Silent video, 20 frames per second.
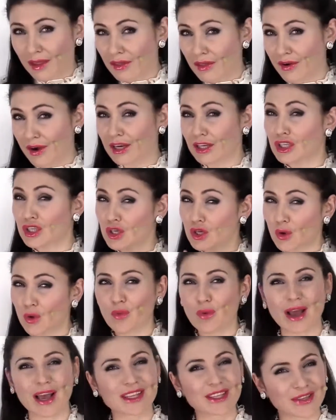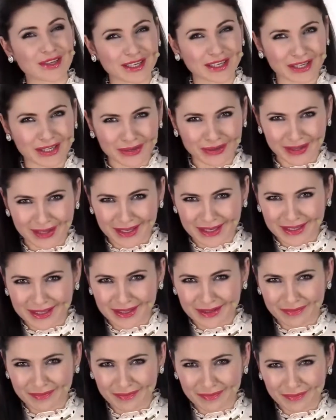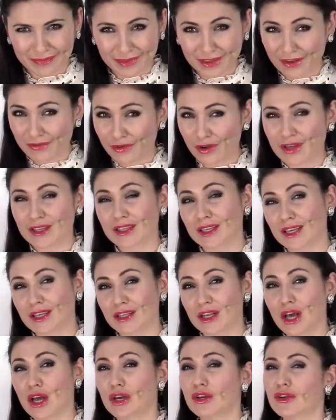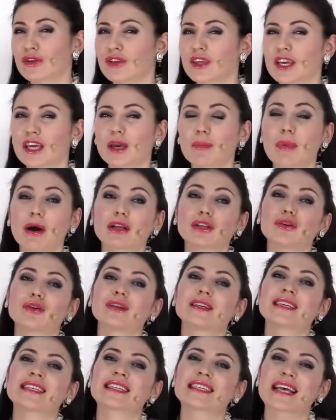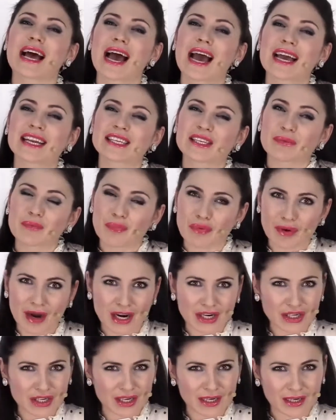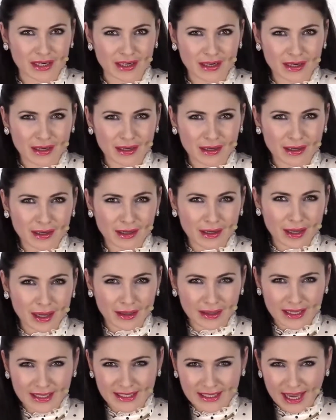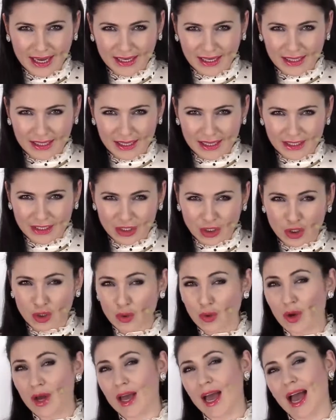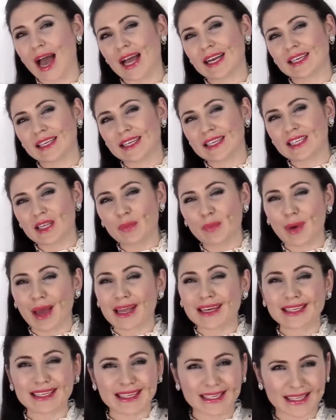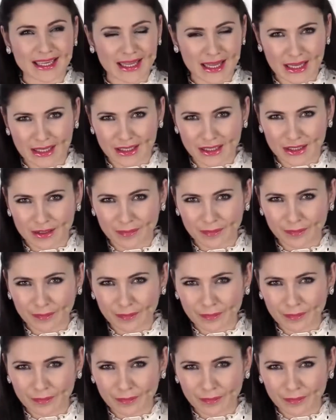There are two ways you can do this. The first is to think about your desired impression, and the second is to anticipate dissonance.